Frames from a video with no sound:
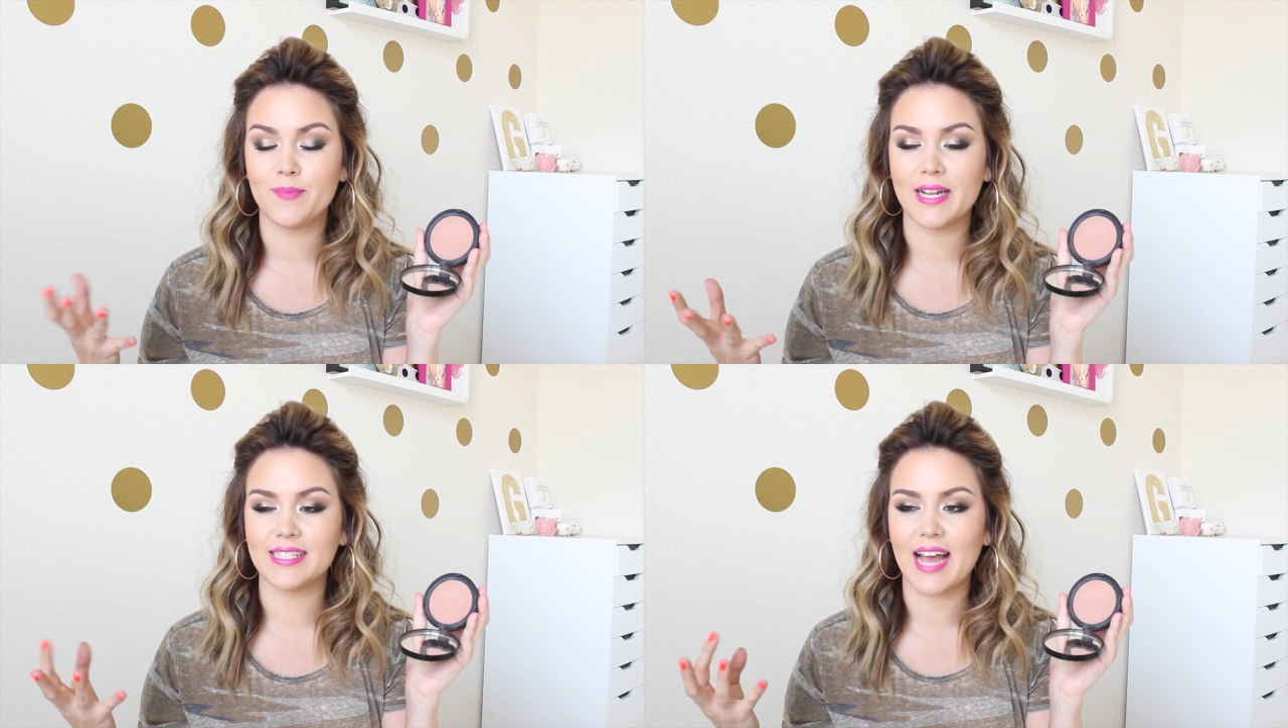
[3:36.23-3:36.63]

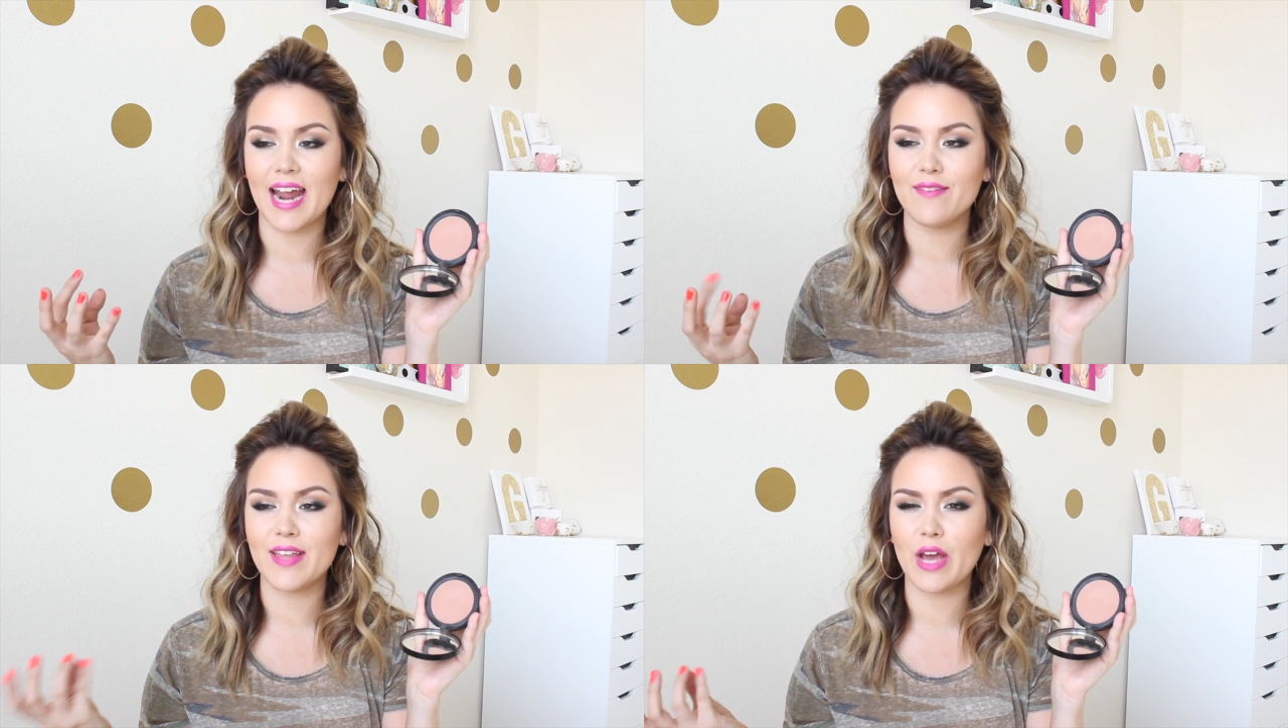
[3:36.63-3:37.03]
but it's
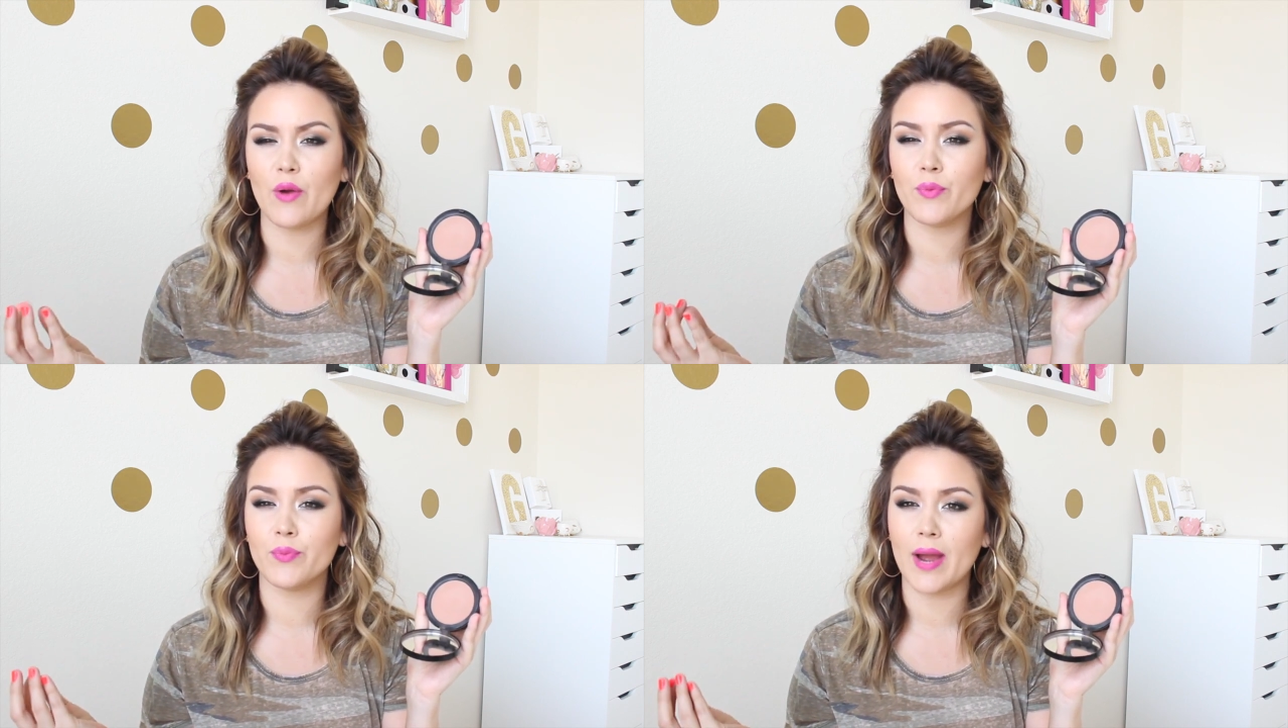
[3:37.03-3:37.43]
kind of like
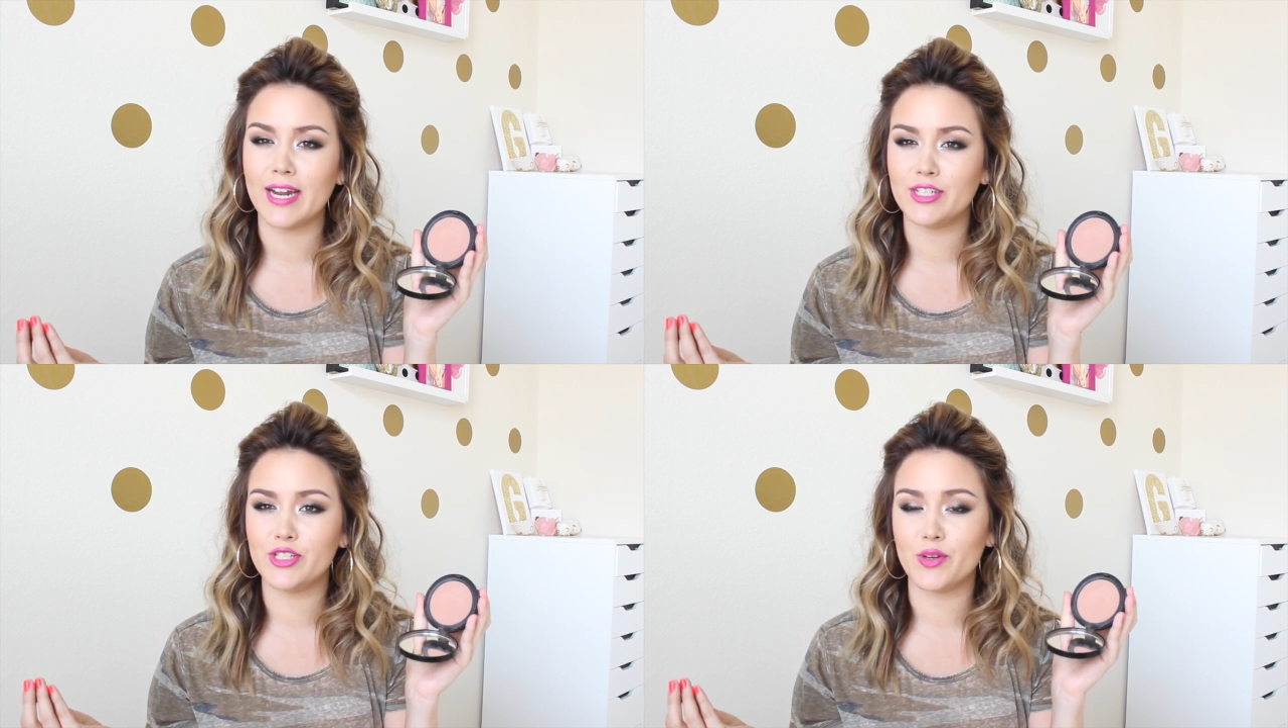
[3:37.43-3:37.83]
a
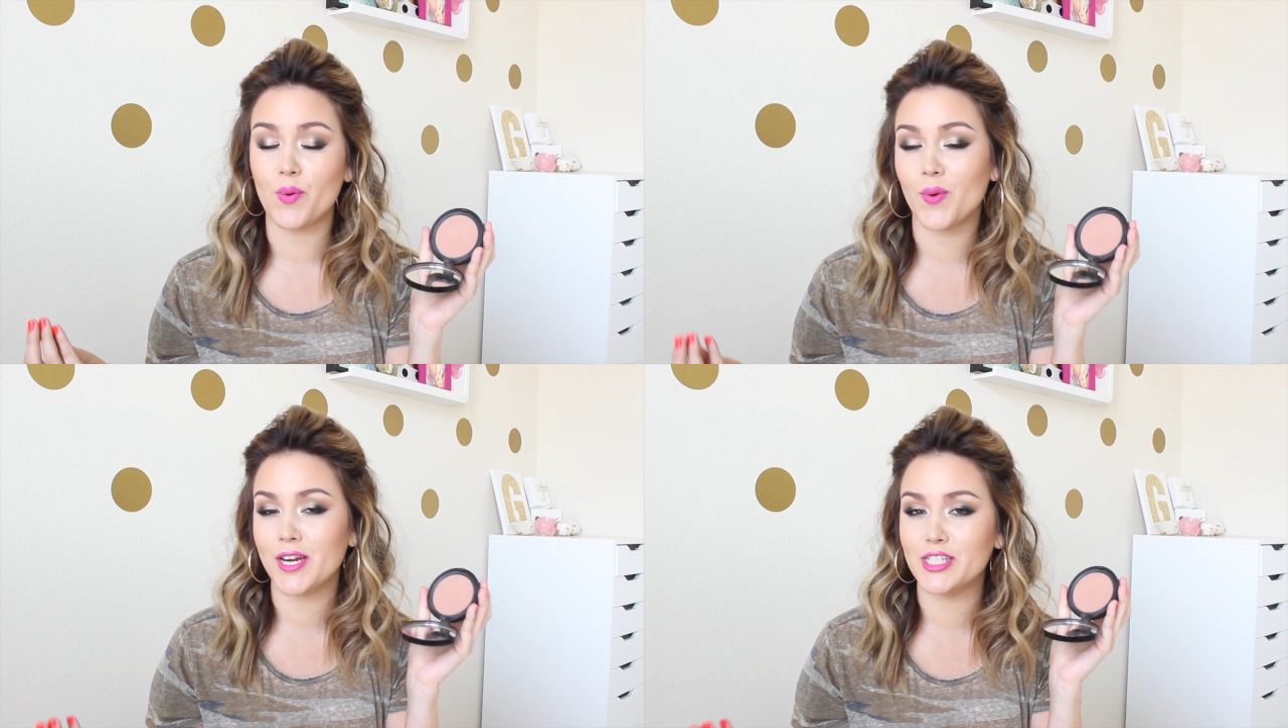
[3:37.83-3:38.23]
reddish
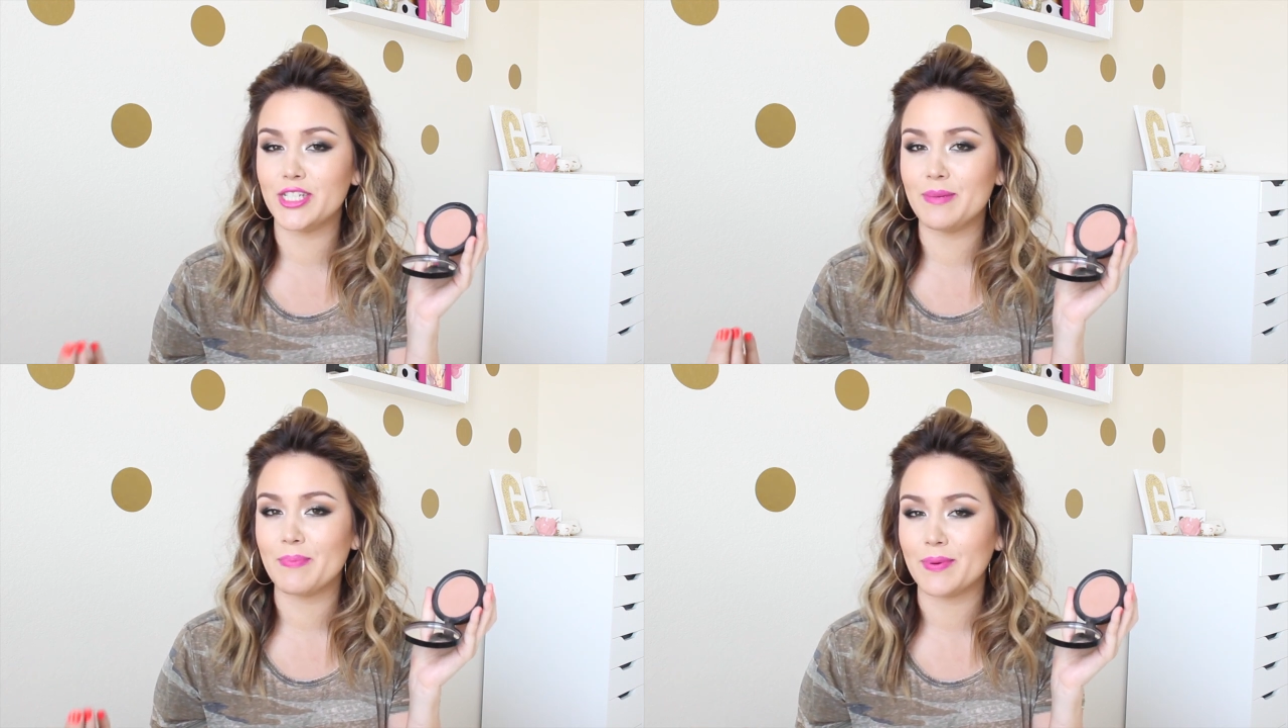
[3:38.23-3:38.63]

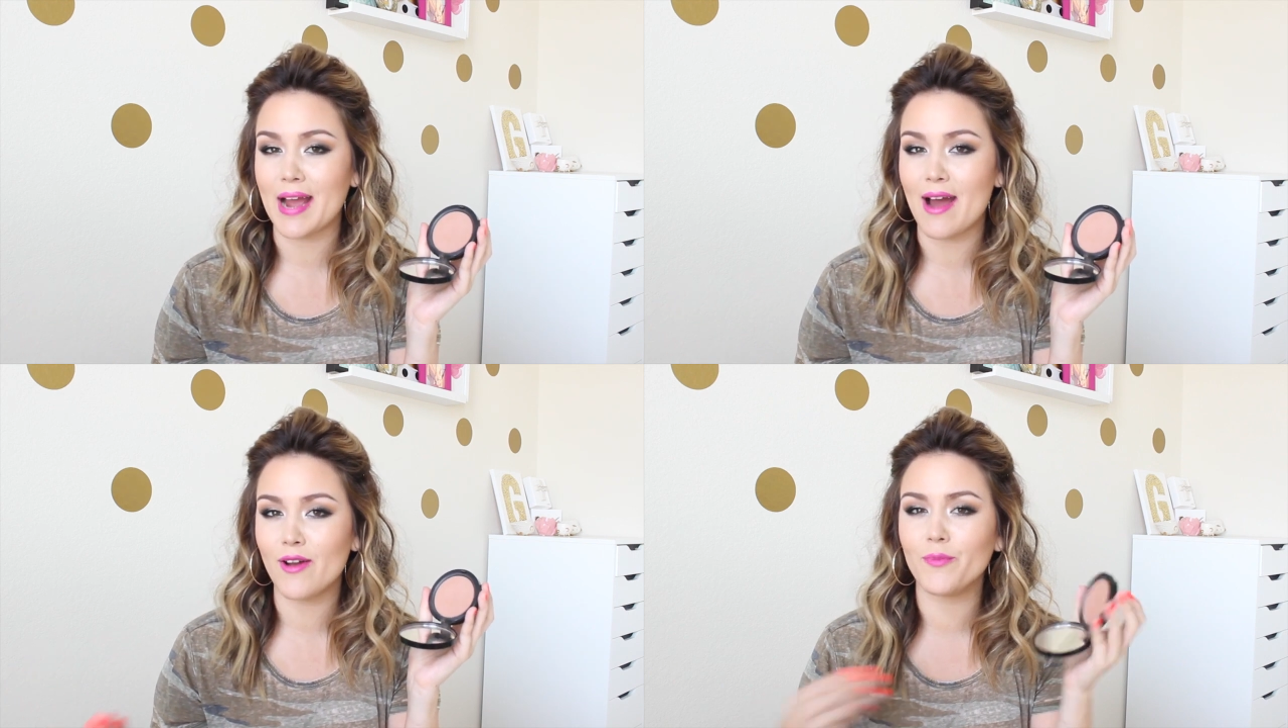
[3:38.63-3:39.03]
orangey
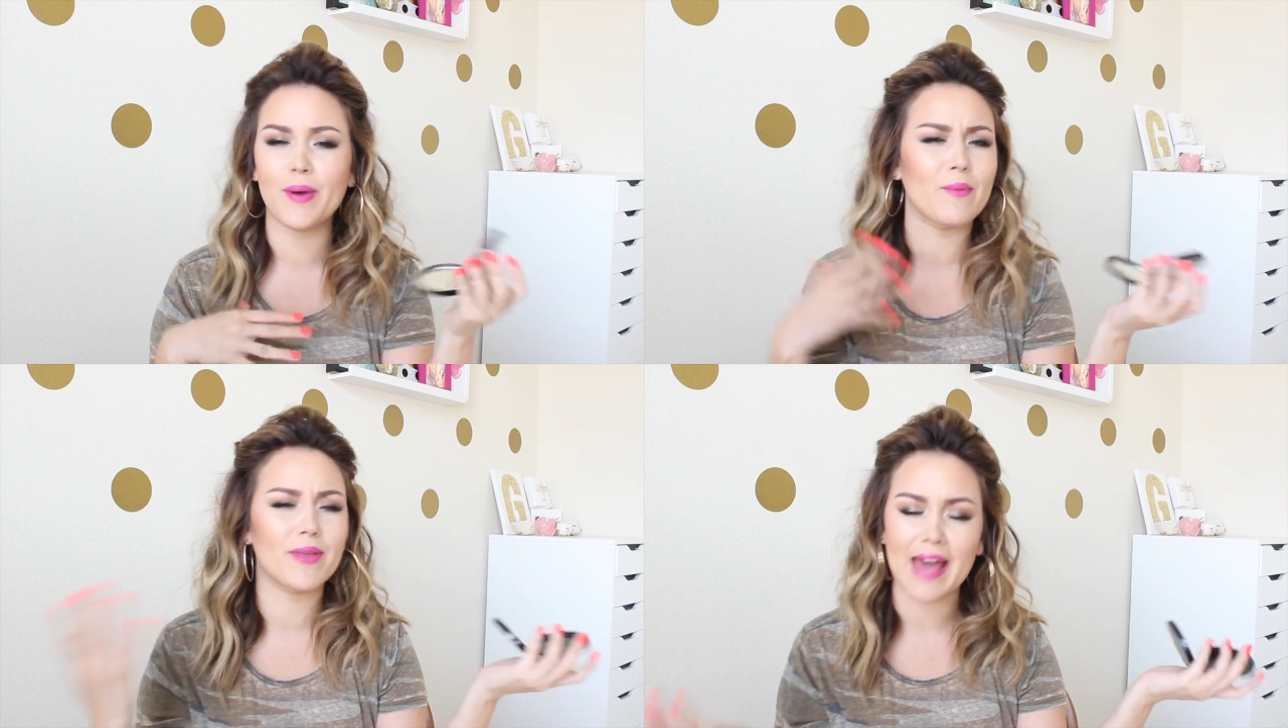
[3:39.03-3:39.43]
brown,
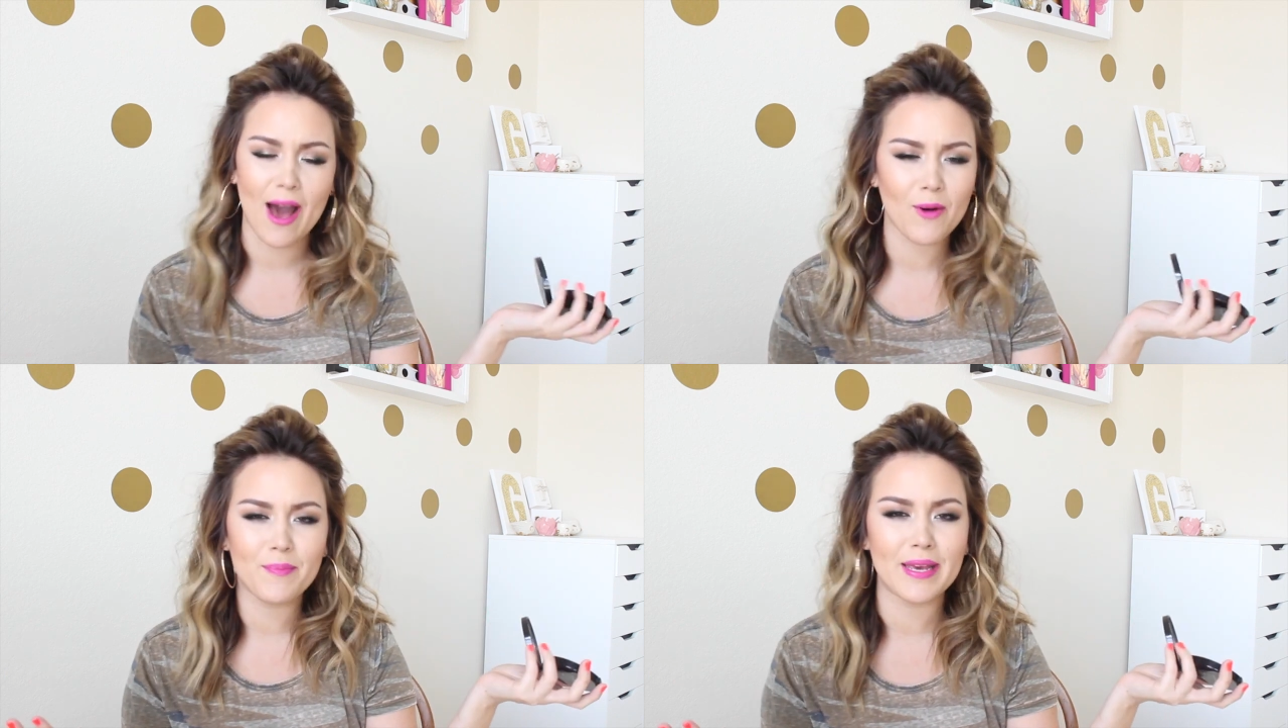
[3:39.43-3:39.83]
but
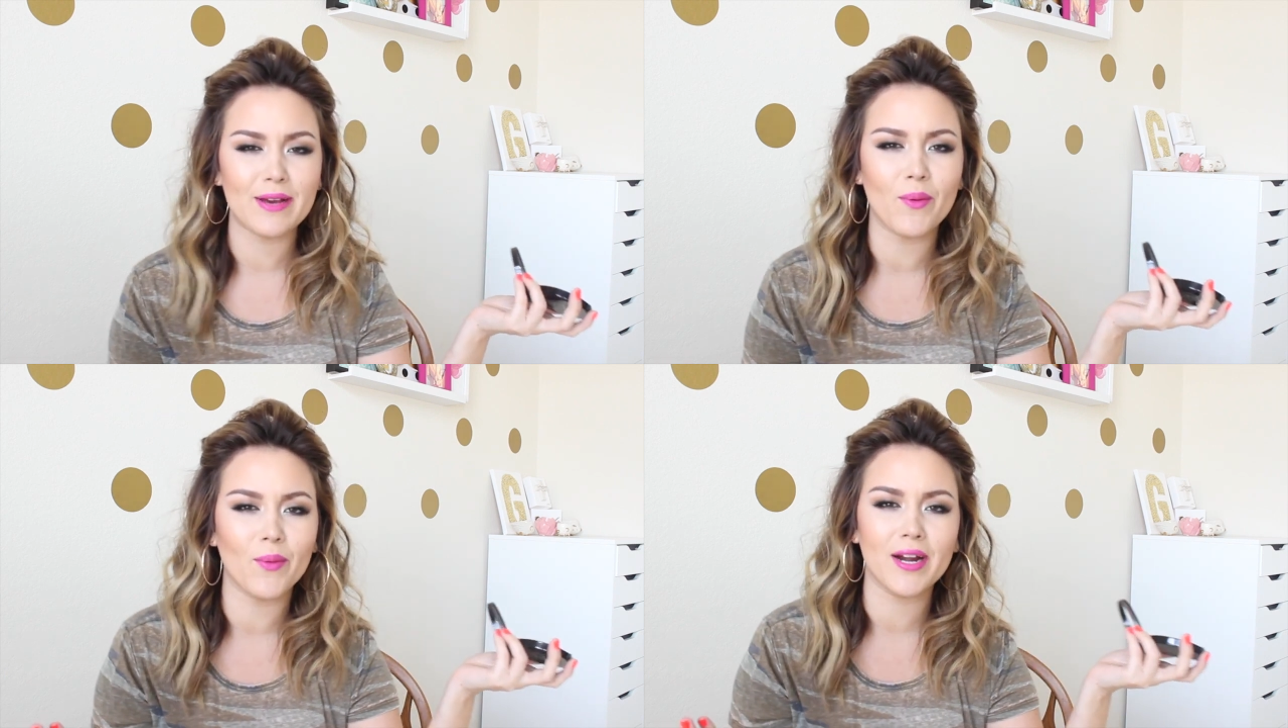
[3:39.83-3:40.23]
without
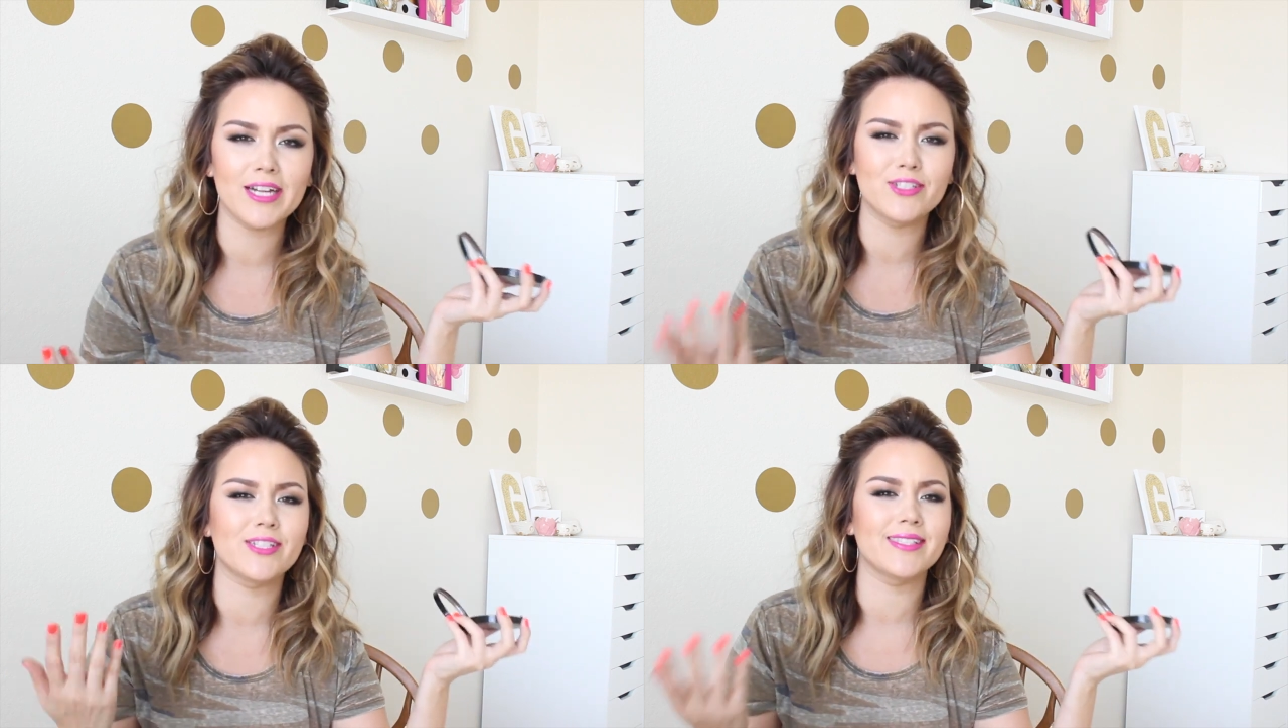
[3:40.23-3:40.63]
being orange.